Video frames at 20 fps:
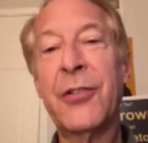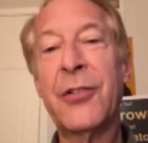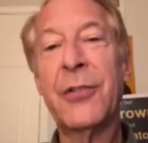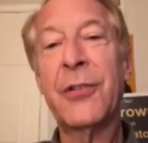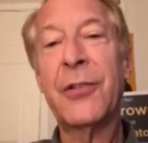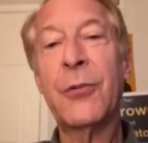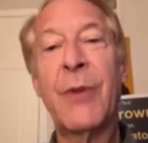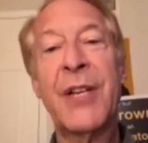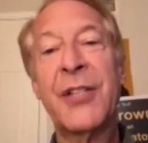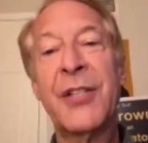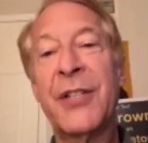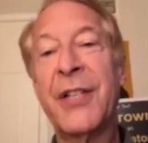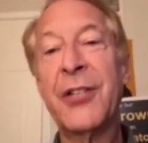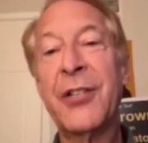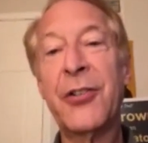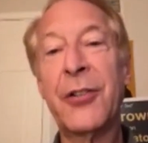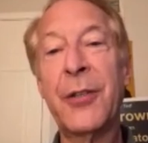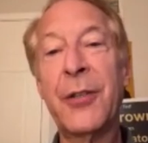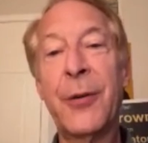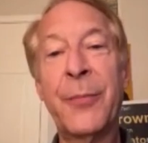The question is,
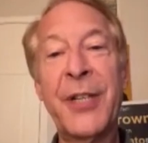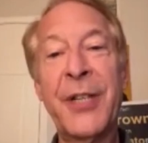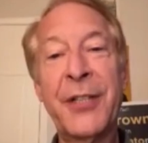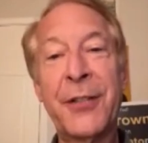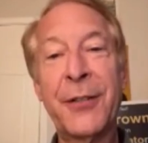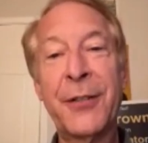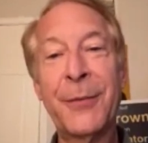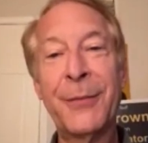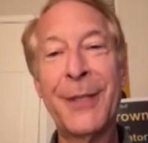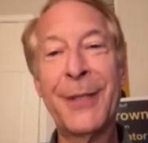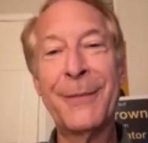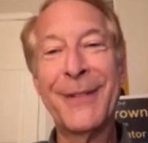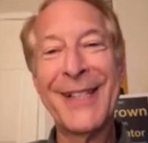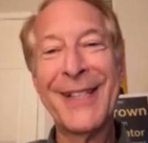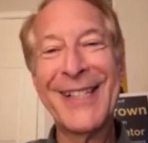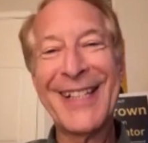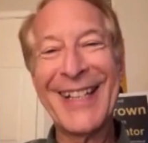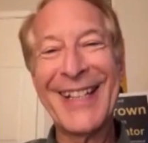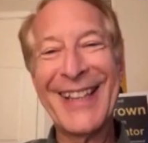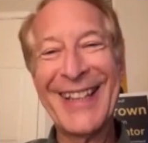should there be term
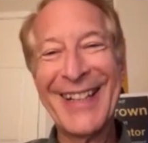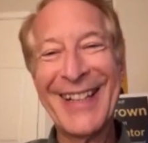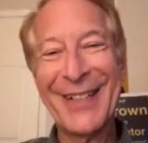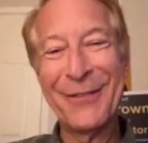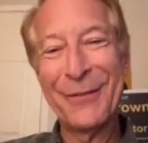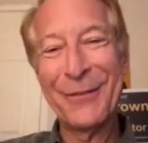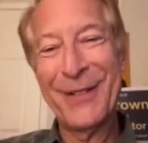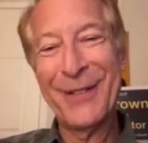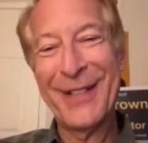limits? I think would